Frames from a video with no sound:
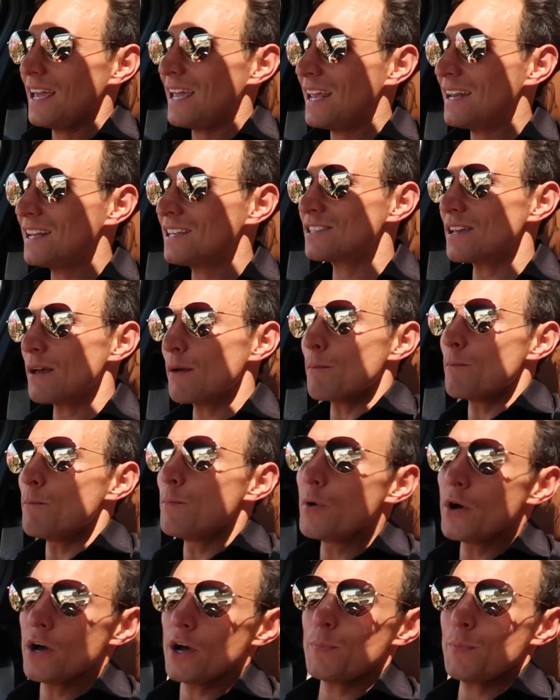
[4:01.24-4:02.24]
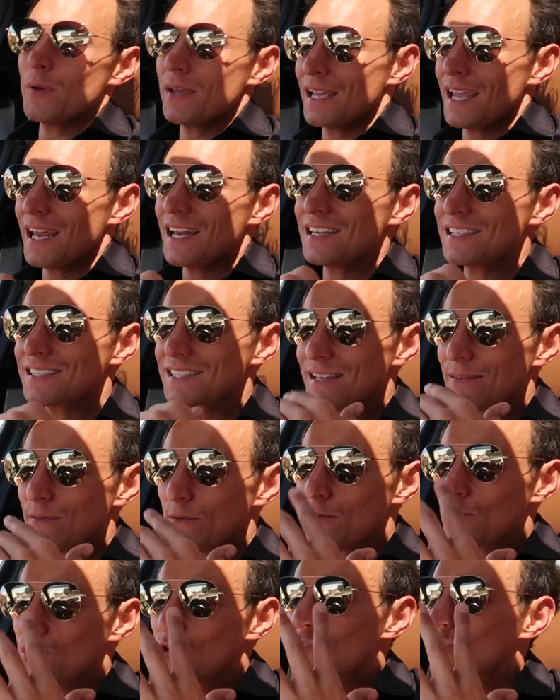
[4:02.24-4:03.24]
It is burping, it is
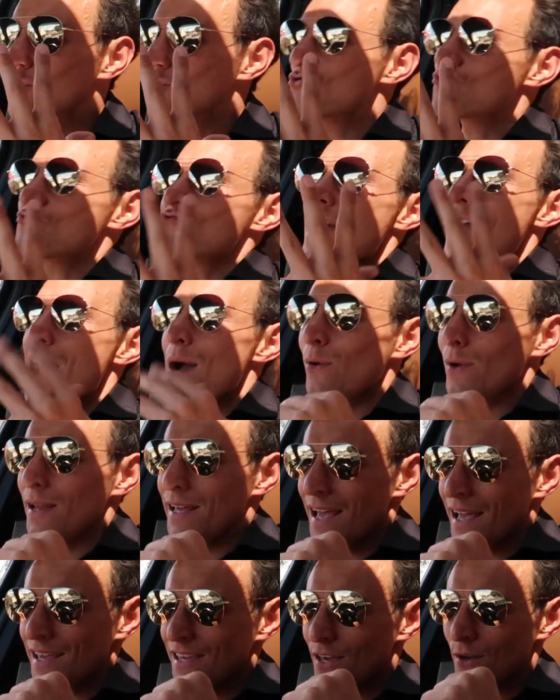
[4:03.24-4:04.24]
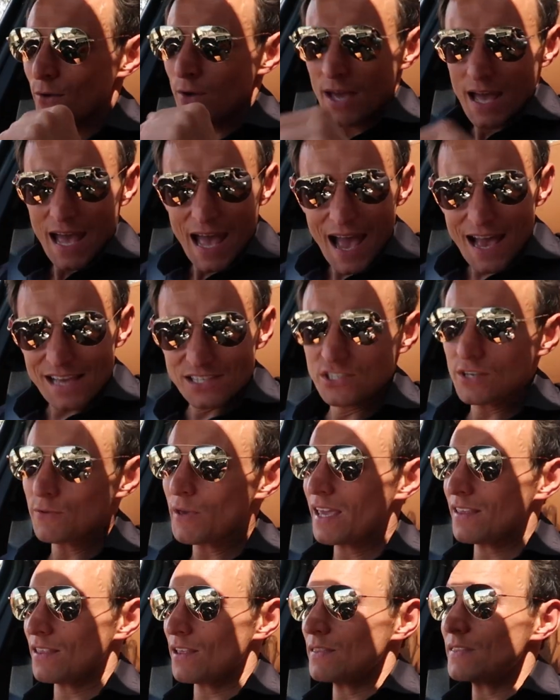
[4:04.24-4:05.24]
growling at you. As you
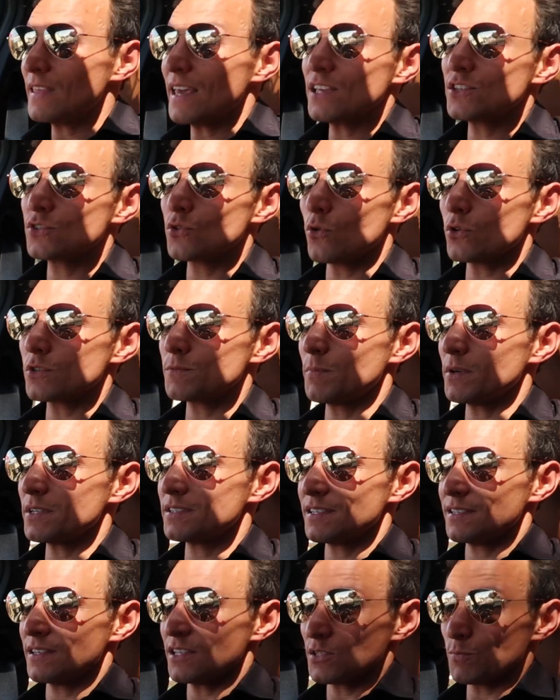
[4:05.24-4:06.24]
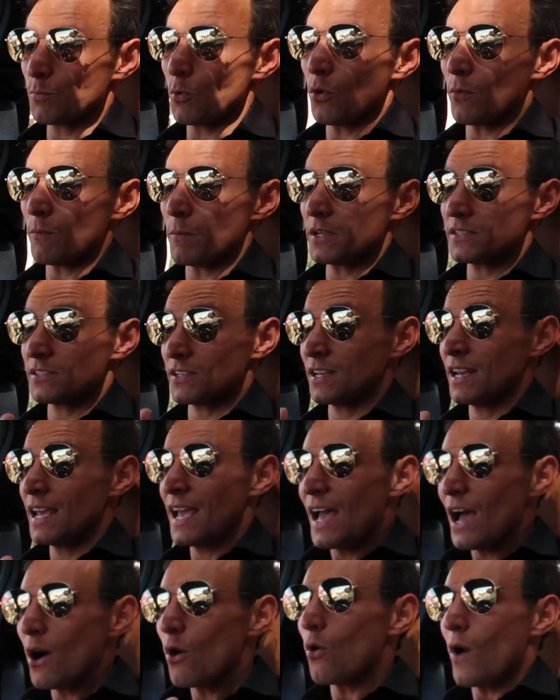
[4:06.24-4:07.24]
hit the exhaust button, the Sport button,
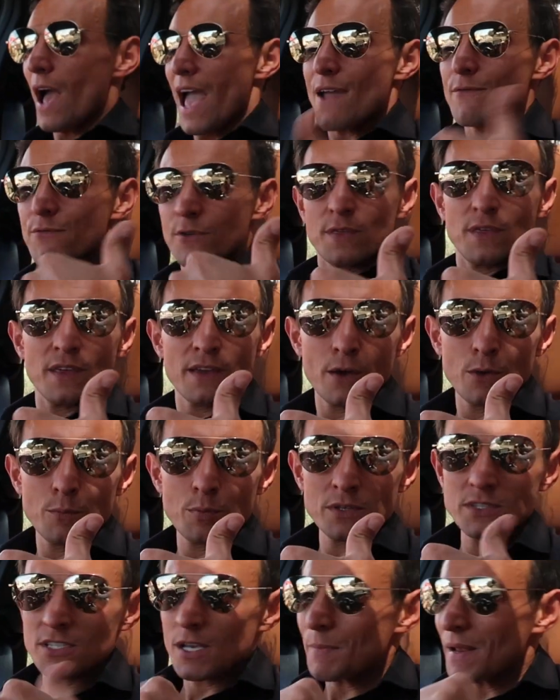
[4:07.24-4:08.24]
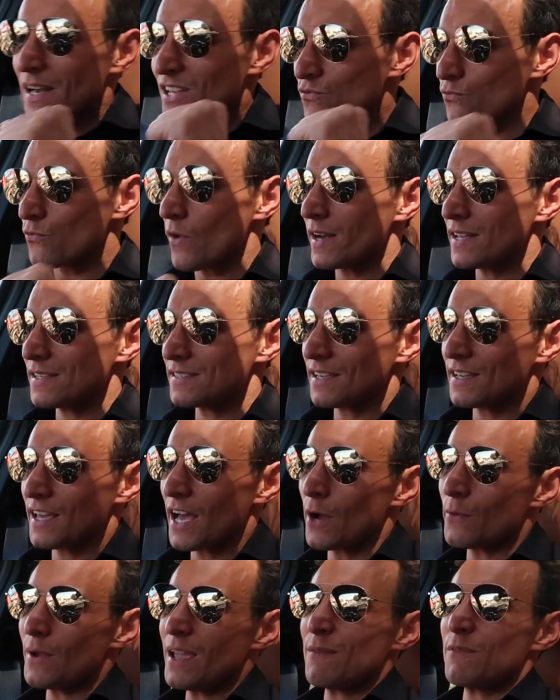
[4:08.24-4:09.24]
everything opens up and it's ready to
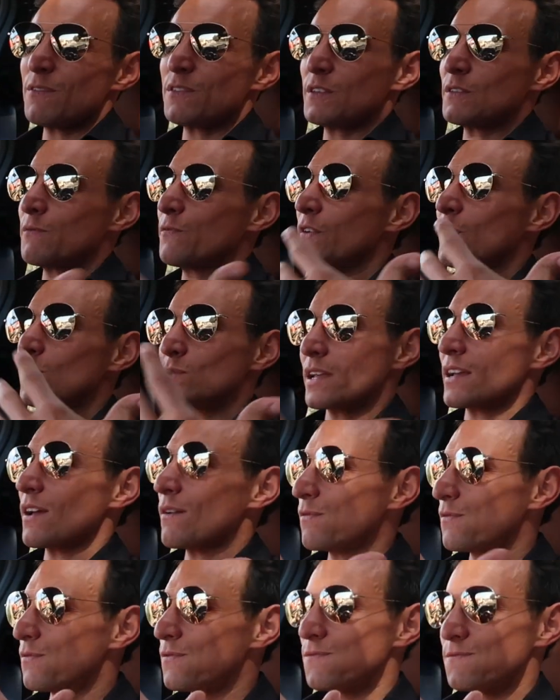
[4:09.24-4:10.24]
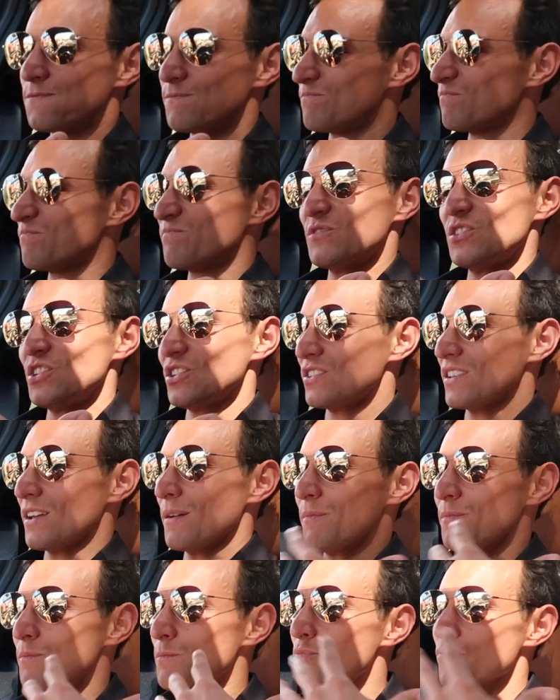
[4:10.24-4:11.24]
go. It just feels like just
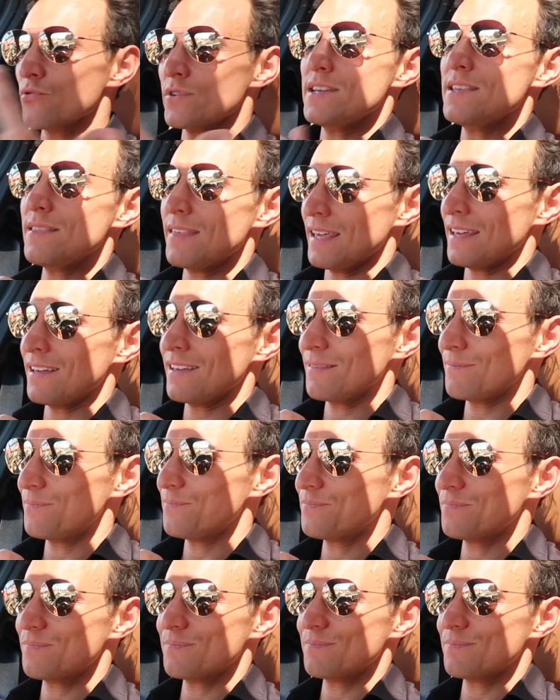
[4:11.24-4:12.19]
a breathing